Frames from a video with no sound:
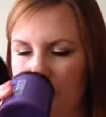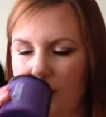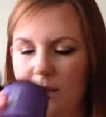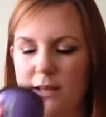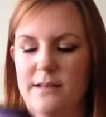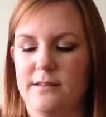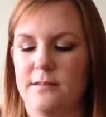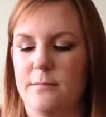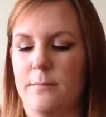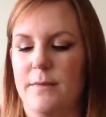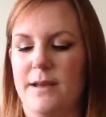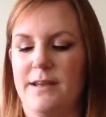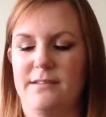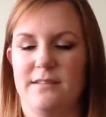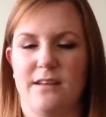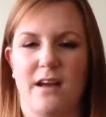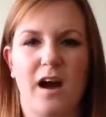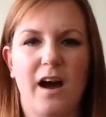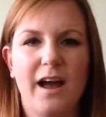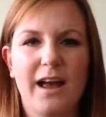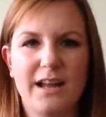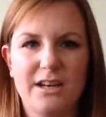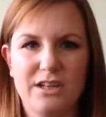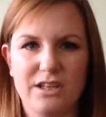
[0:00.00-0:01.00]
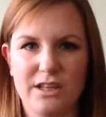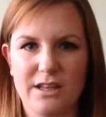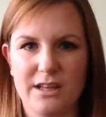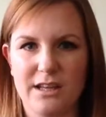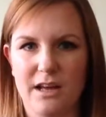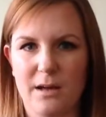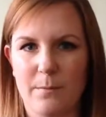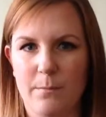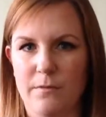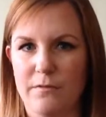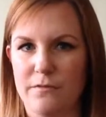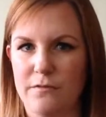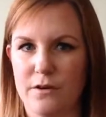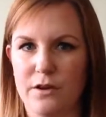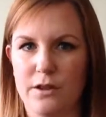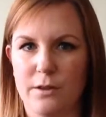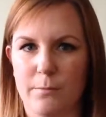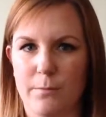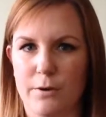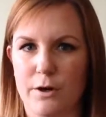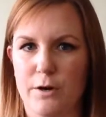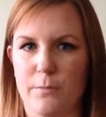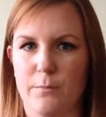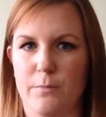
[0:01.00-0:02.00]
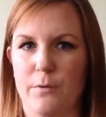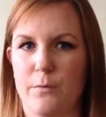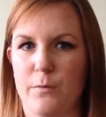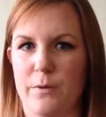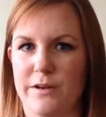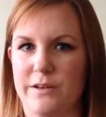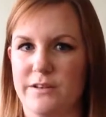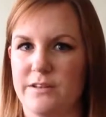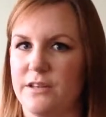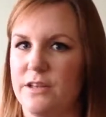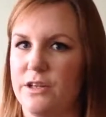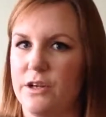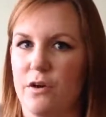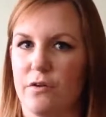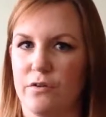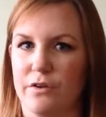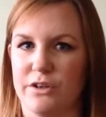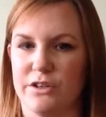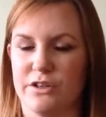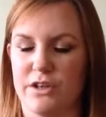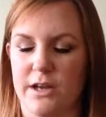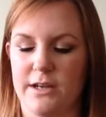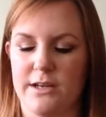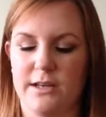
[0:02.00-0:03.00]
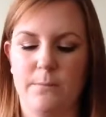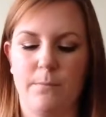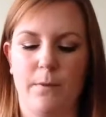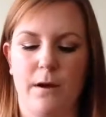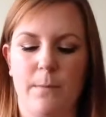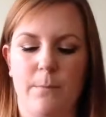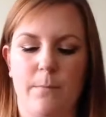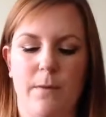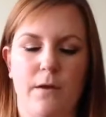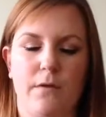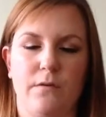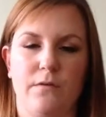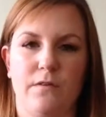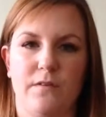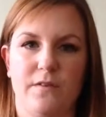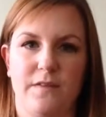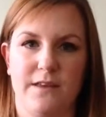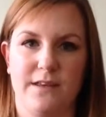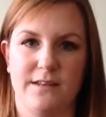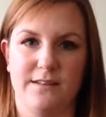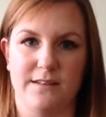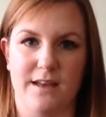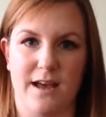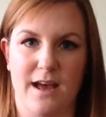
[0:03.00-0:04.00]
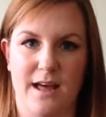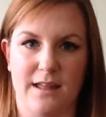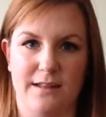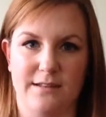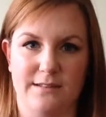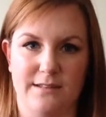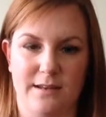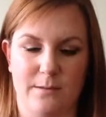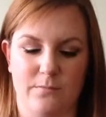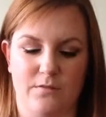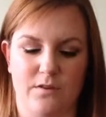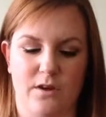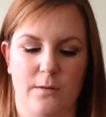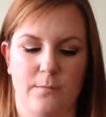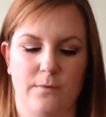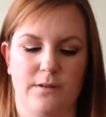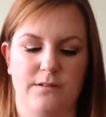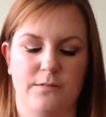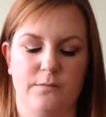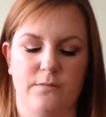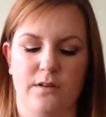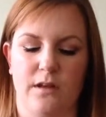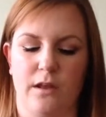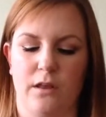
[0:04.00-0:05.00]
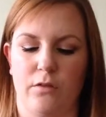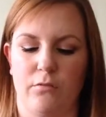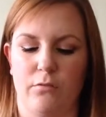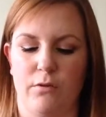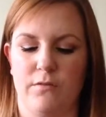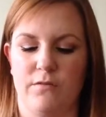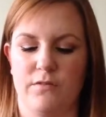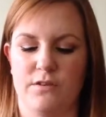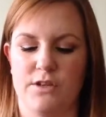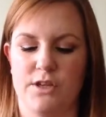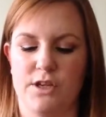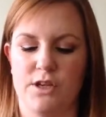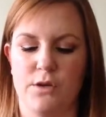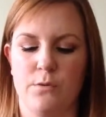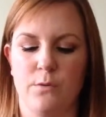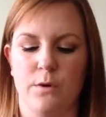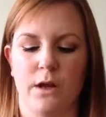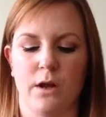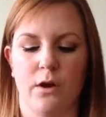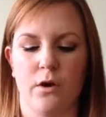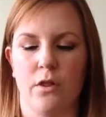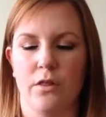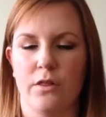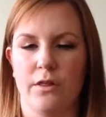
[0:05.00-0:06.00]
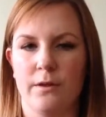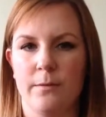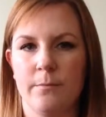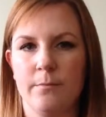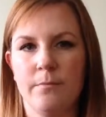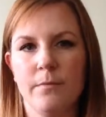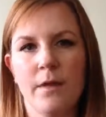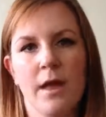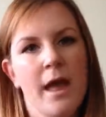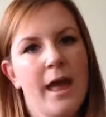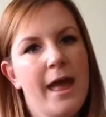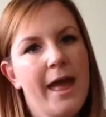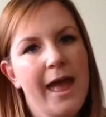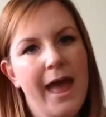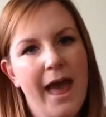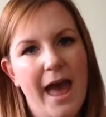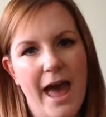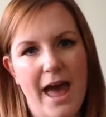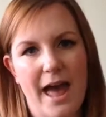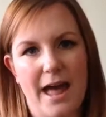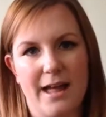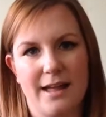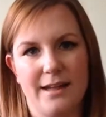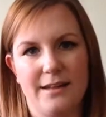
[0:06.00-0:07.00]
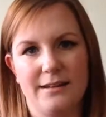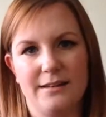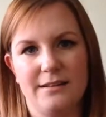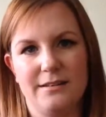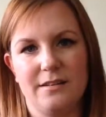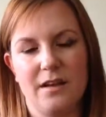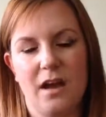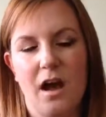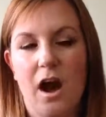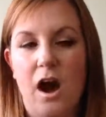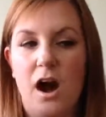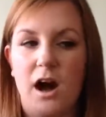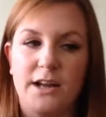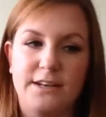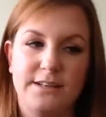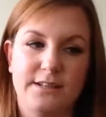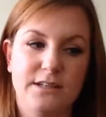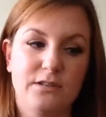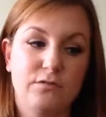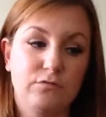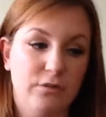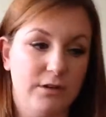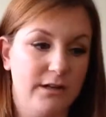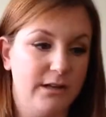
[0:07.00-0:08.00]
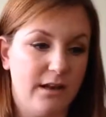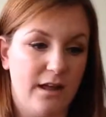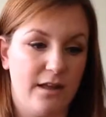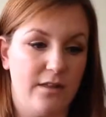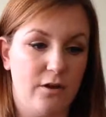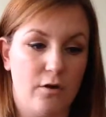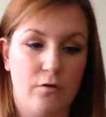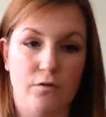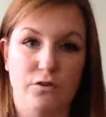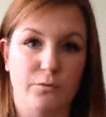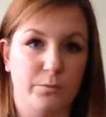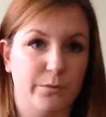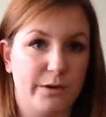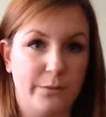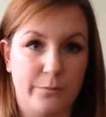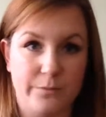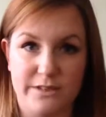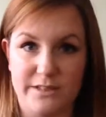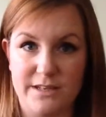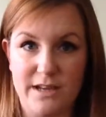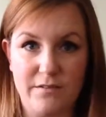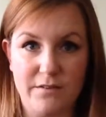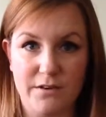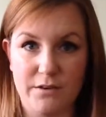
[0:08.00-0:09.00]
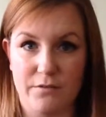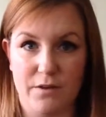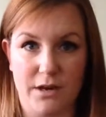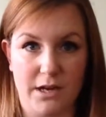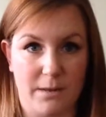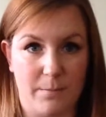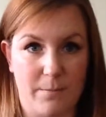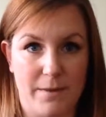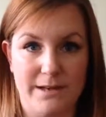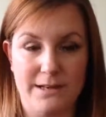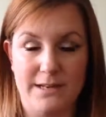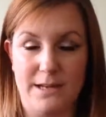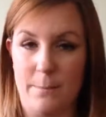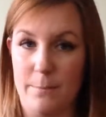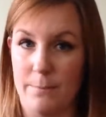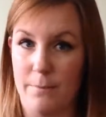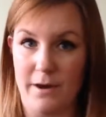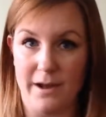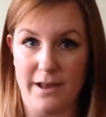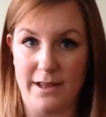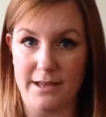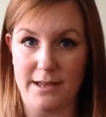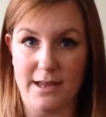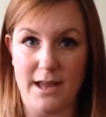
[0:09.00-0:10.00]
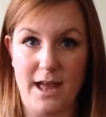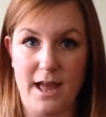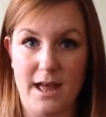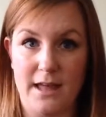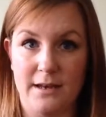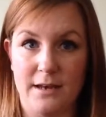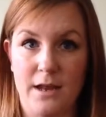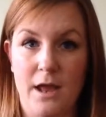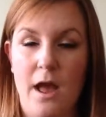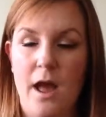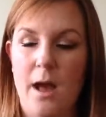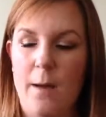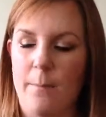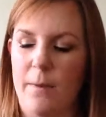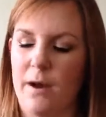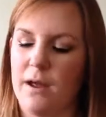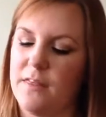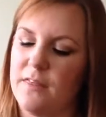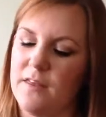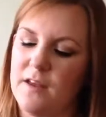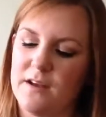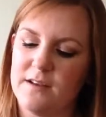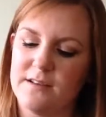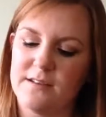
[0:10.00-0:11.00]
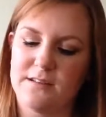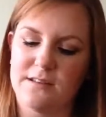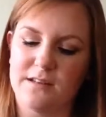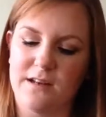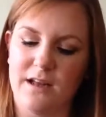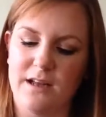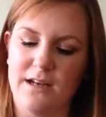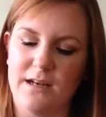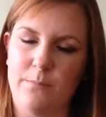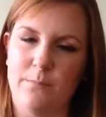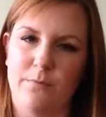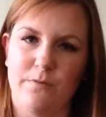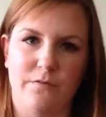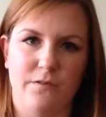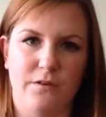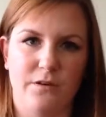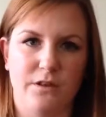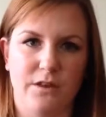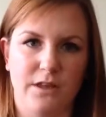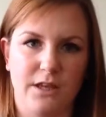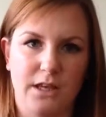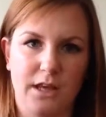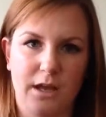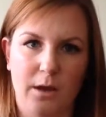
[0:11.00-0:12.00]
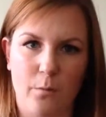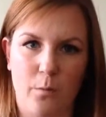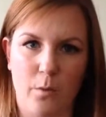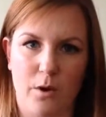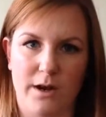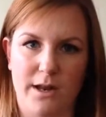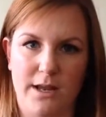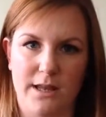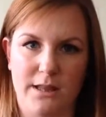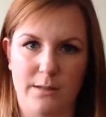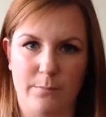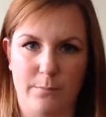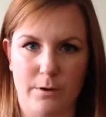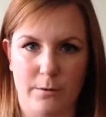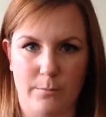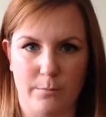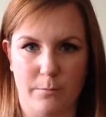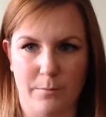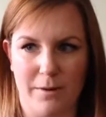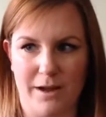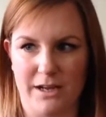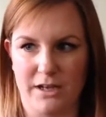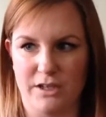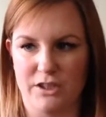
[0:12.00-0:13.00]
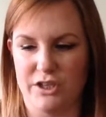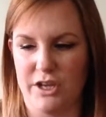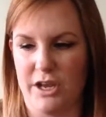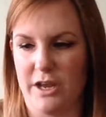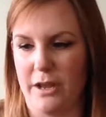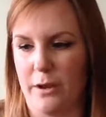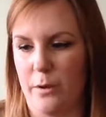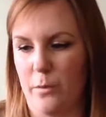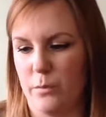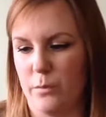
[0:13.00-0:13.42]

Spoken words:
is amazing. I actually think I prefer the purple one to the orange. I did buy both of these at the same time because it was like 3 for 2 when I got them, and I did really like the orange one. I would definitely recommend it and buy it again, but I think I slightly prefer the one in the purple packaging,